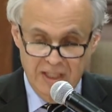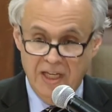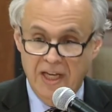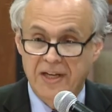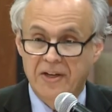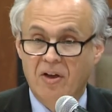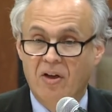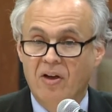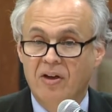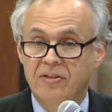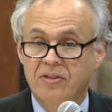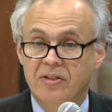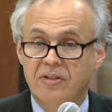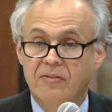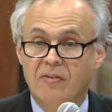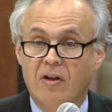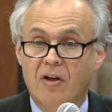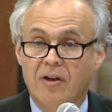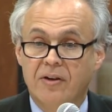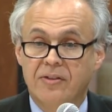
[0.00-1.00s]
in honor
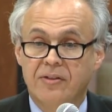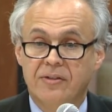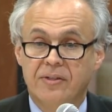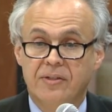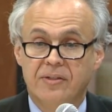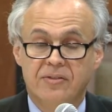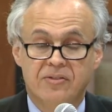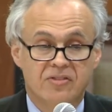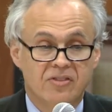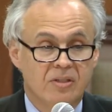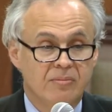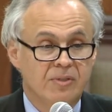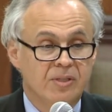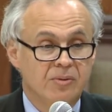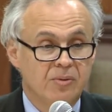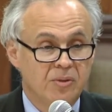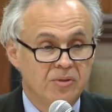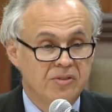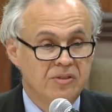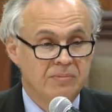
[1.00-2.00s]
of Arthur Sommer
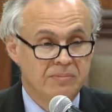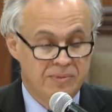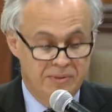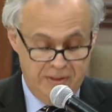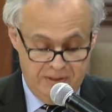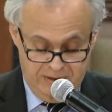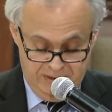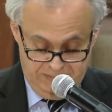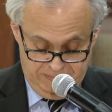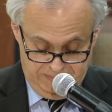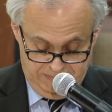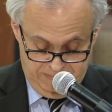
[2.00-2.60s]
Rotenberg,